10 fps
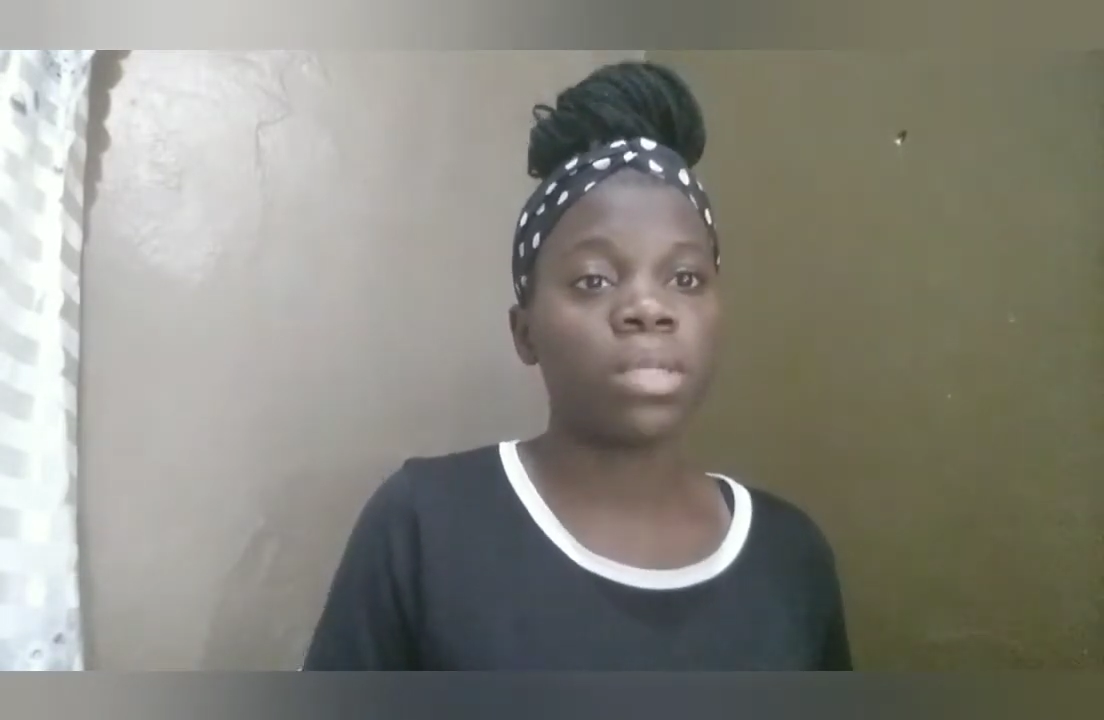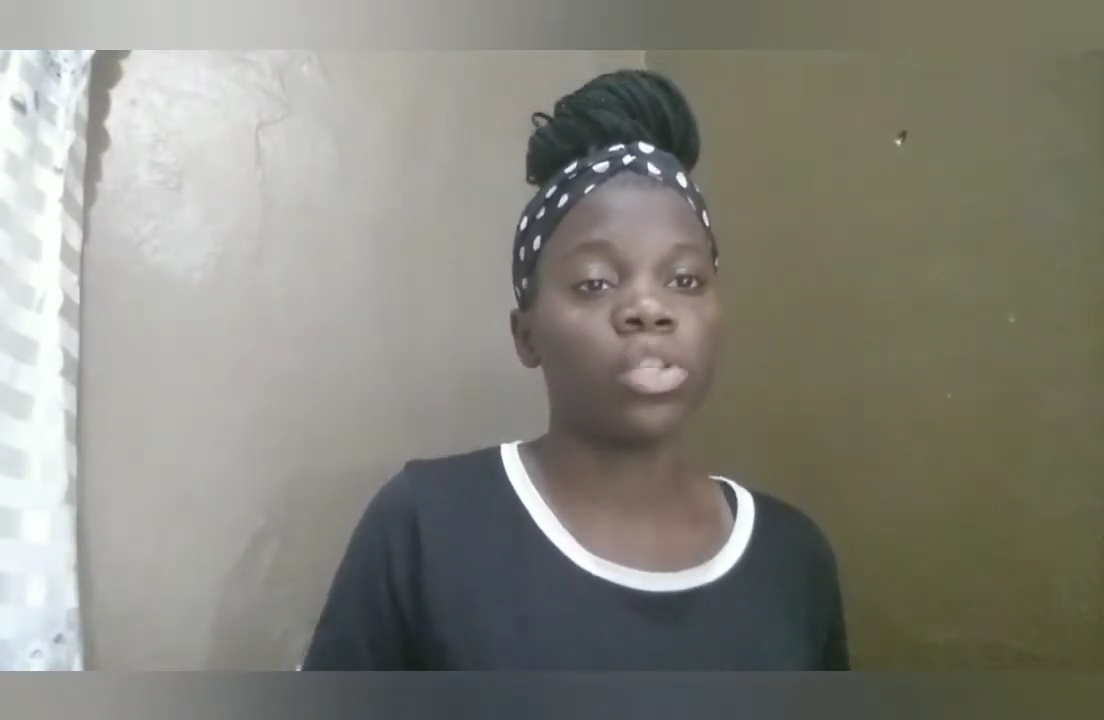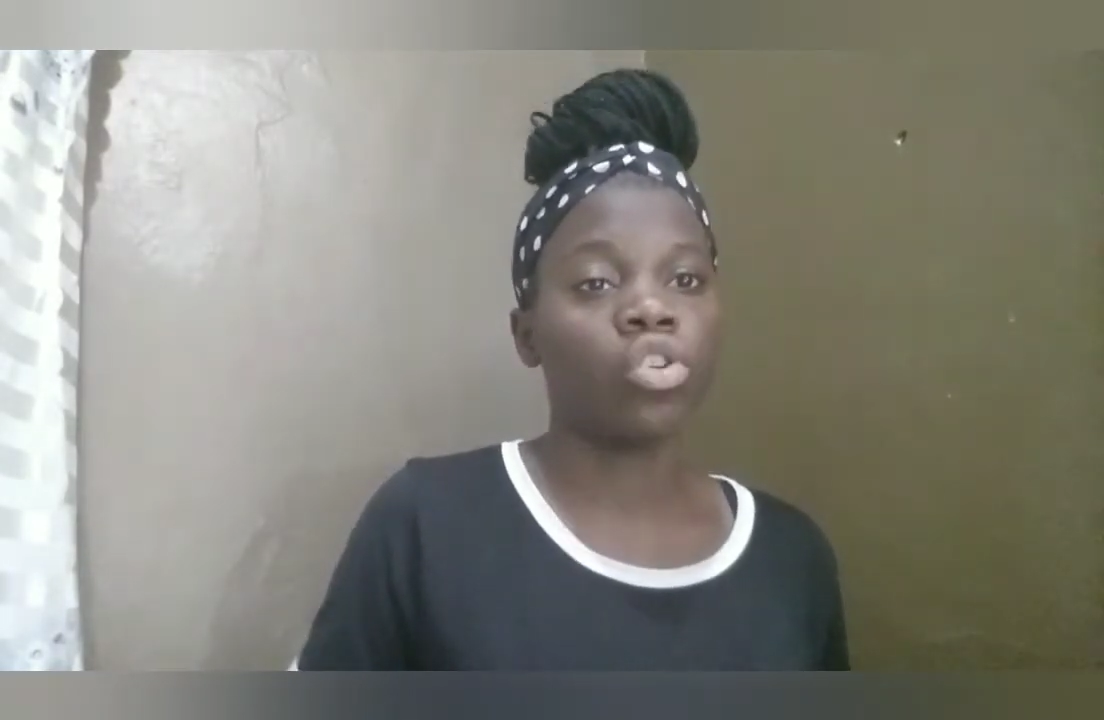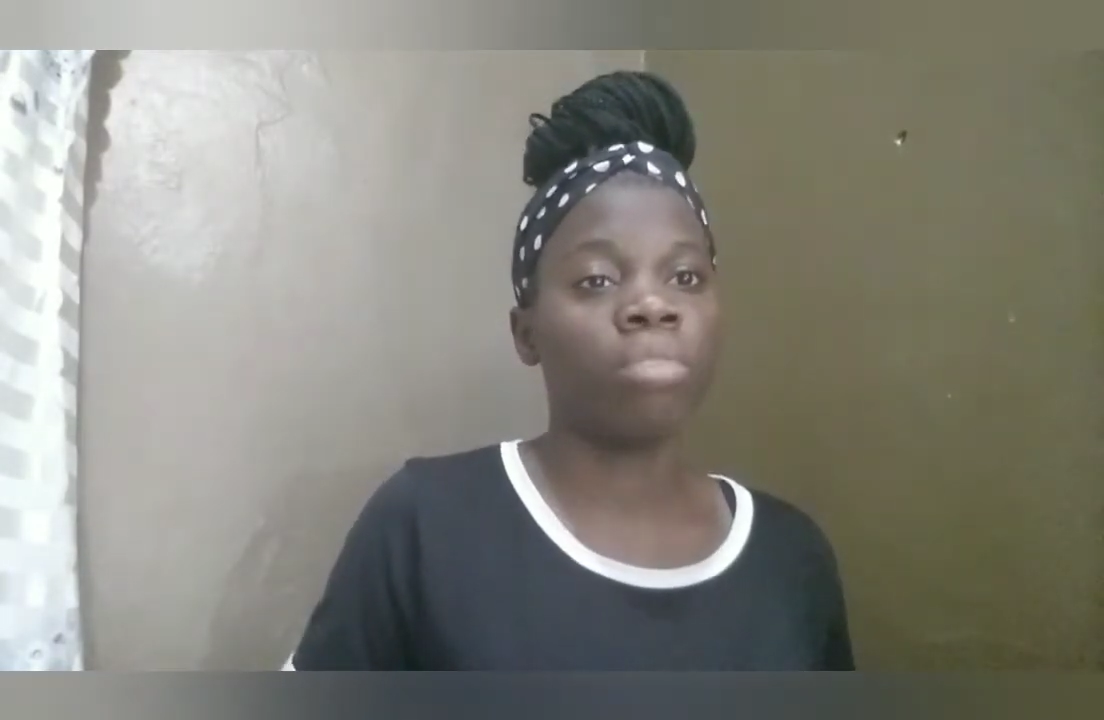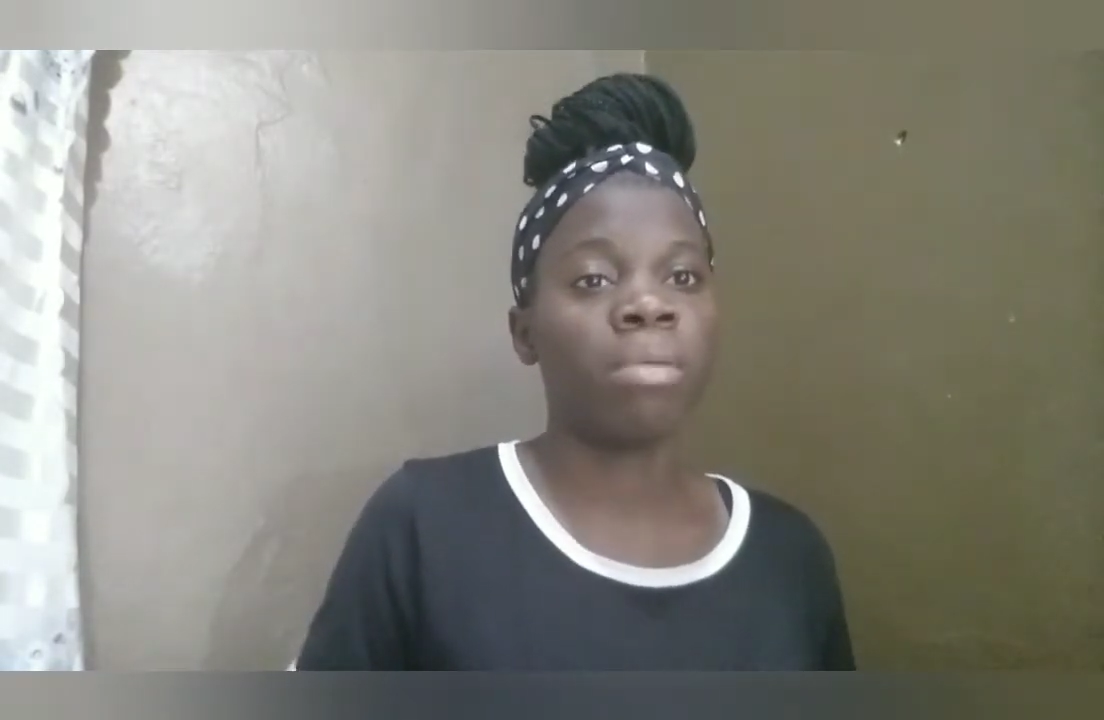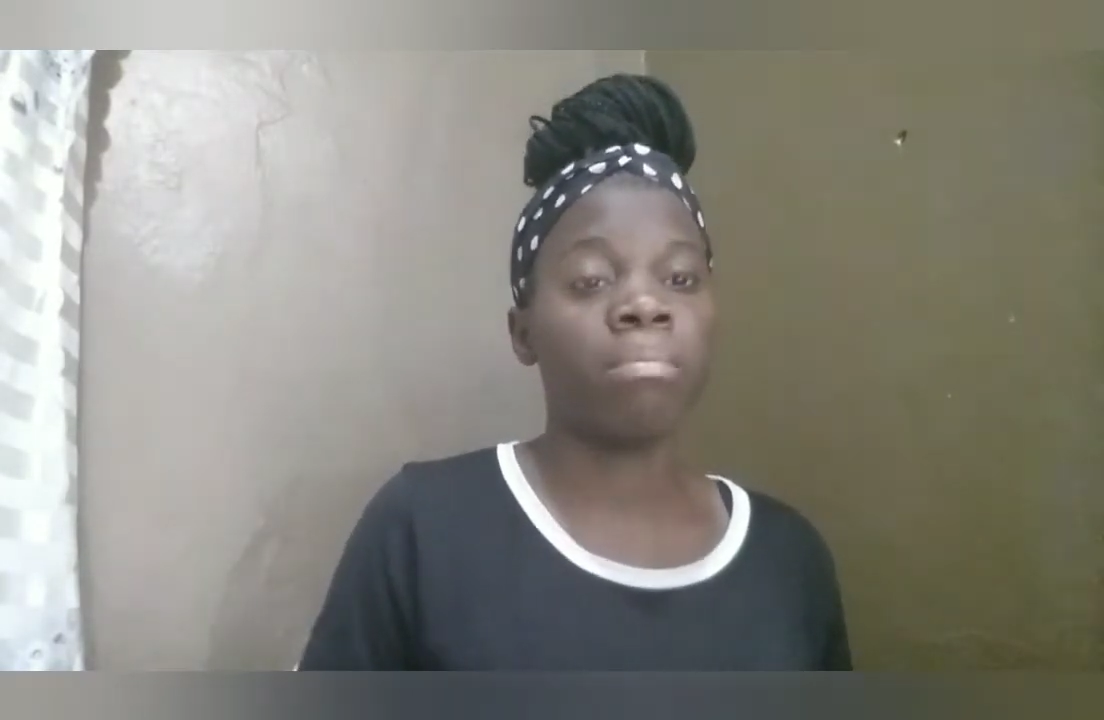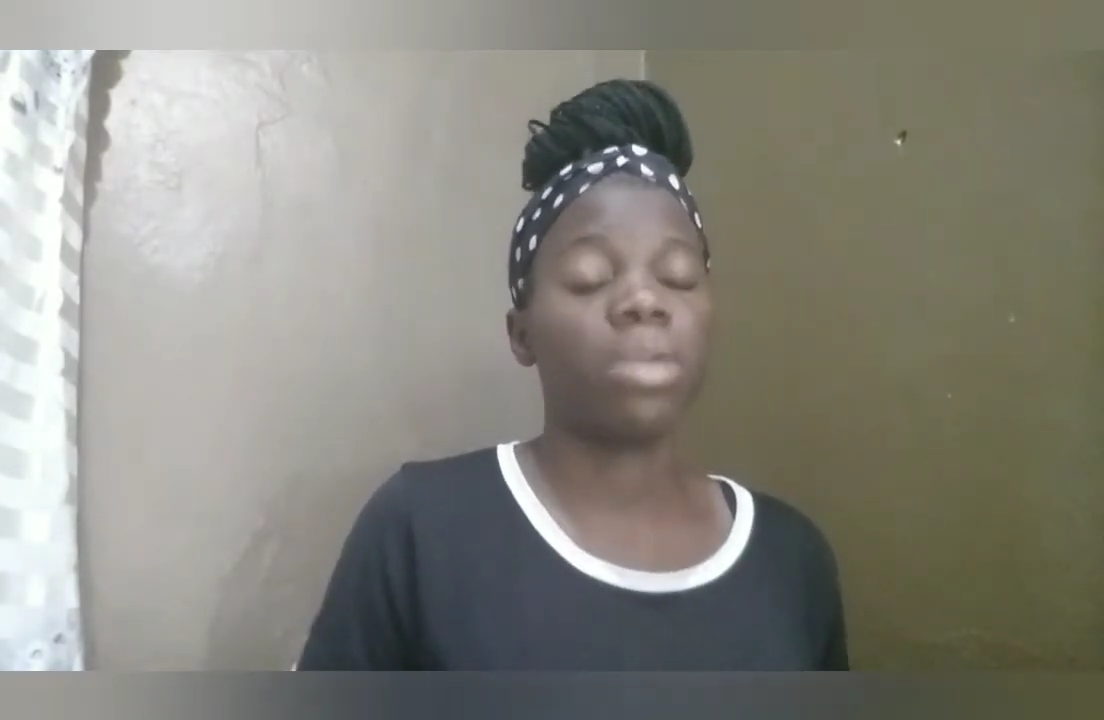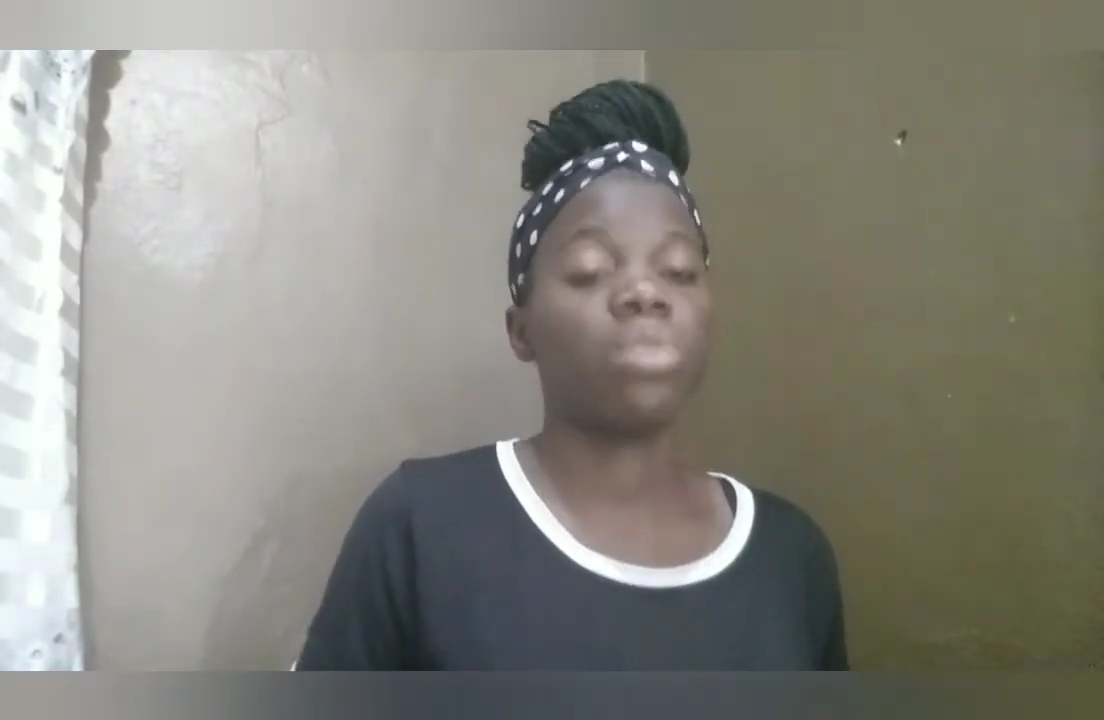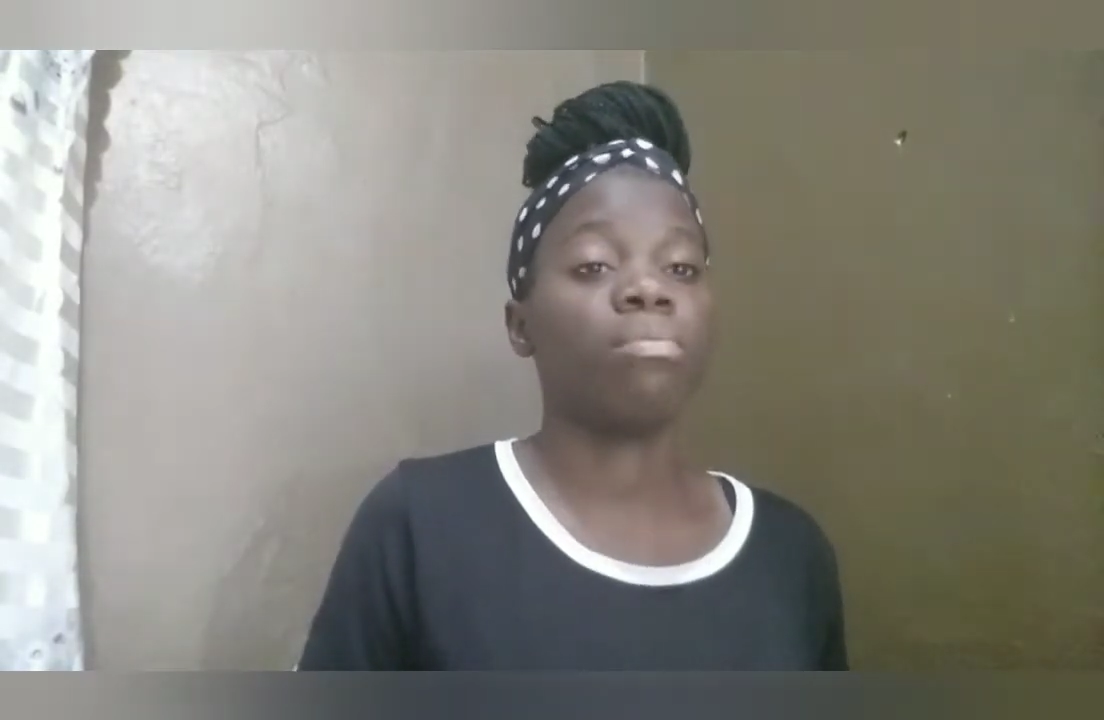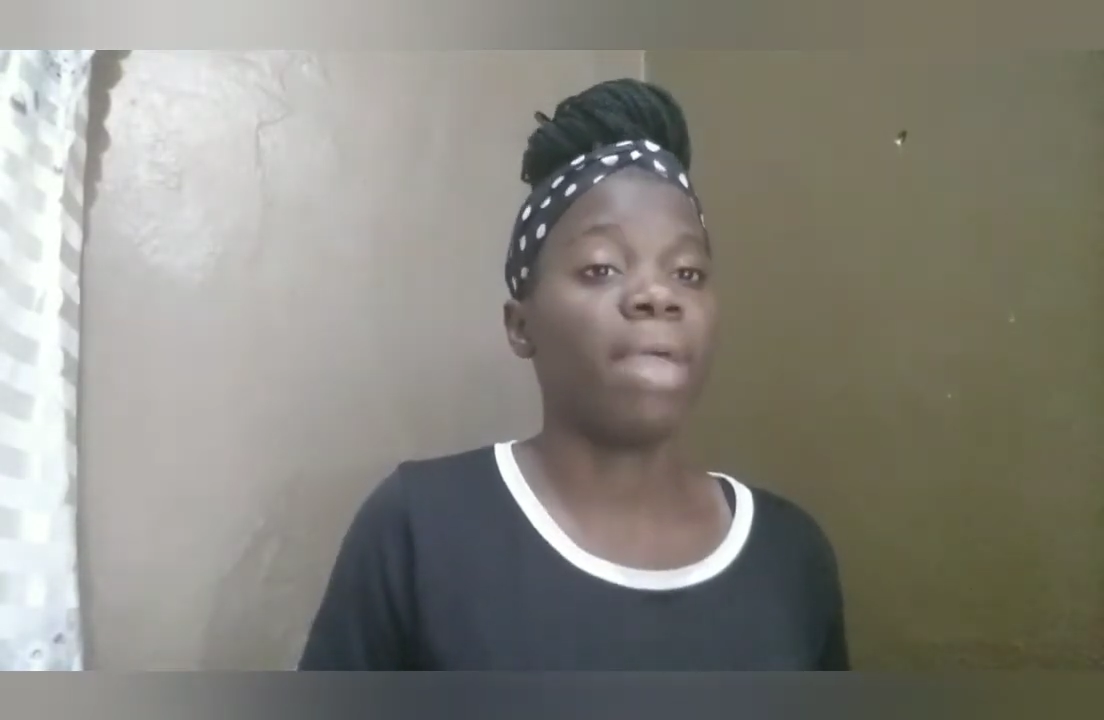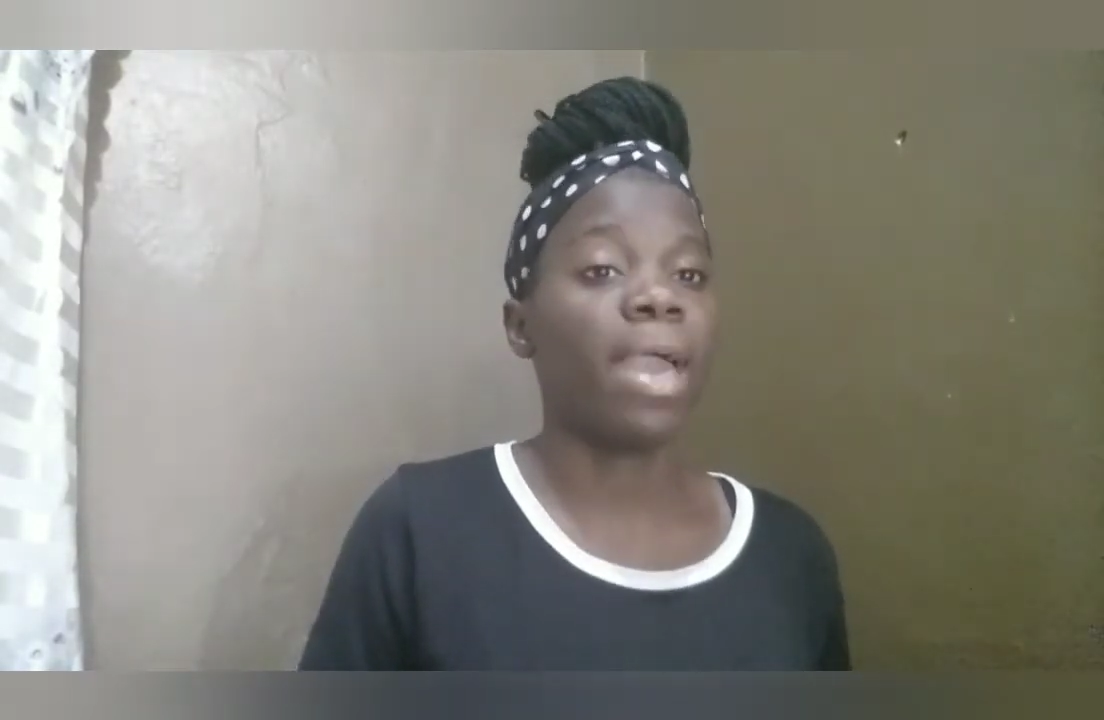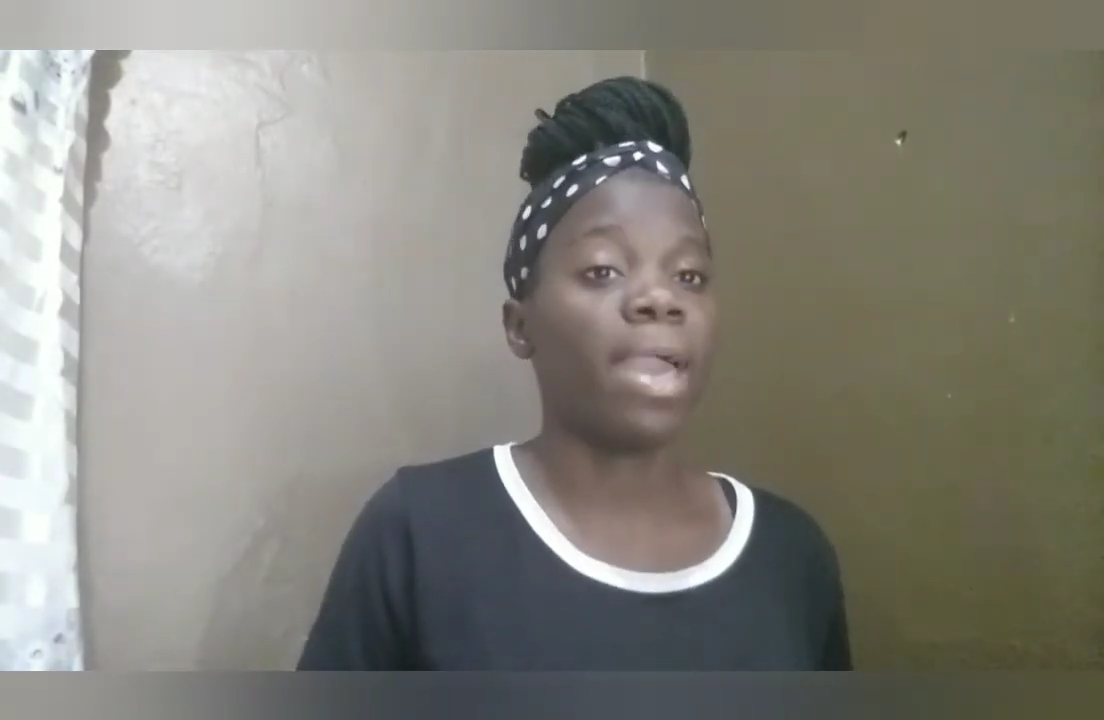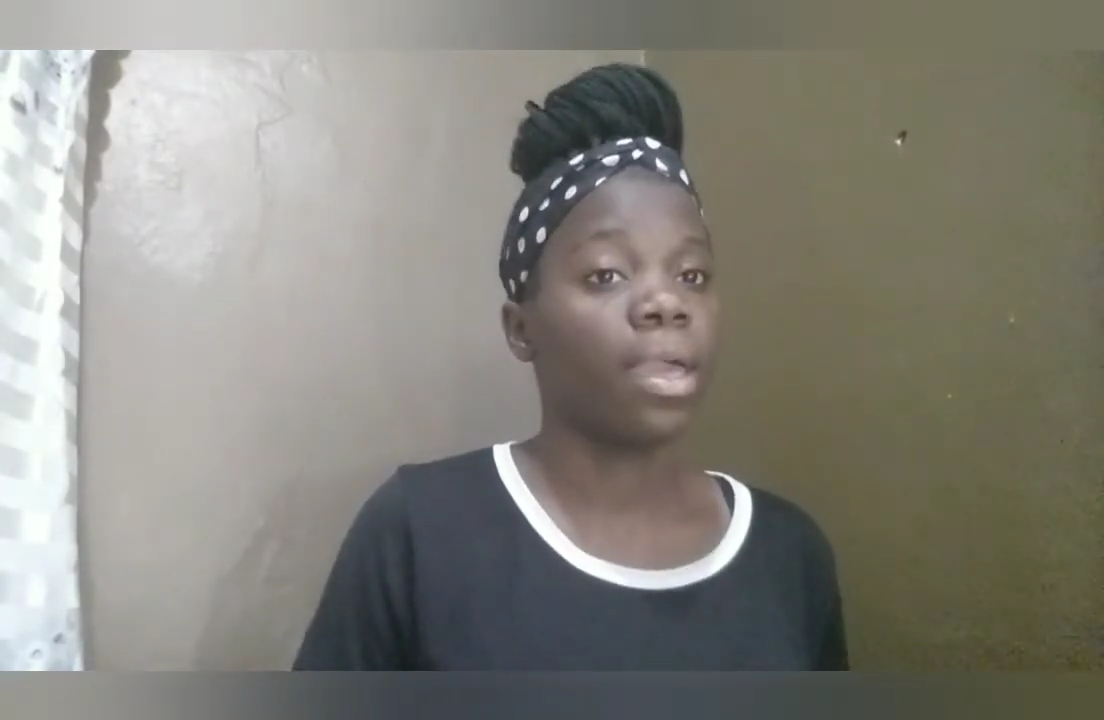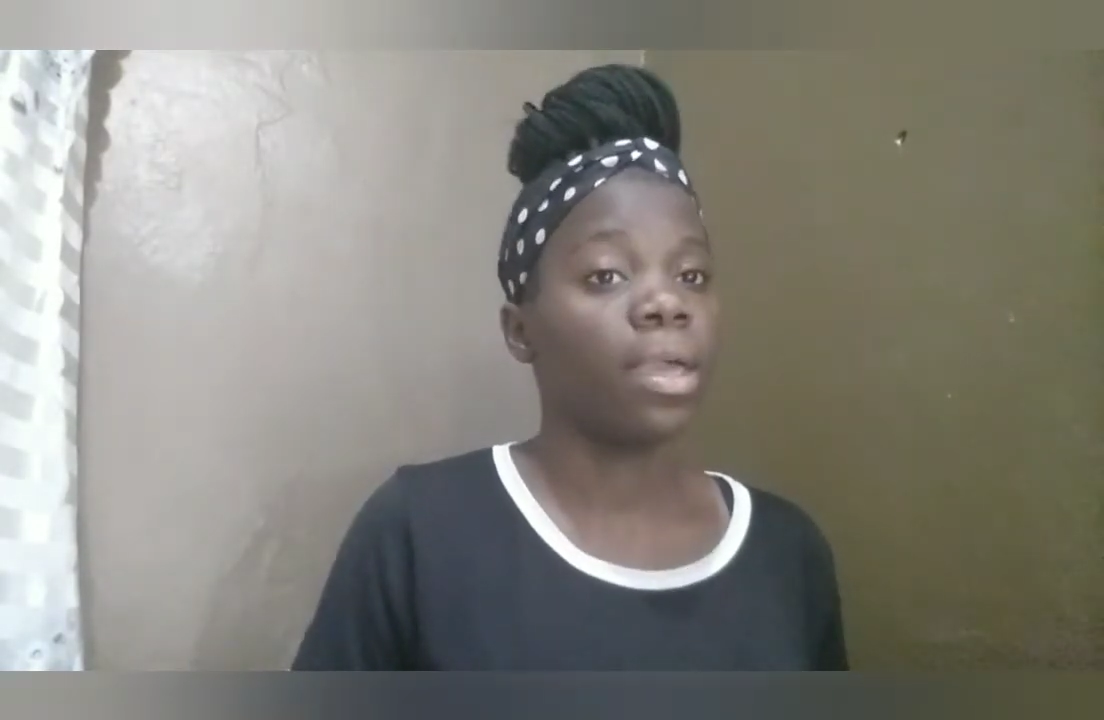to remember you by.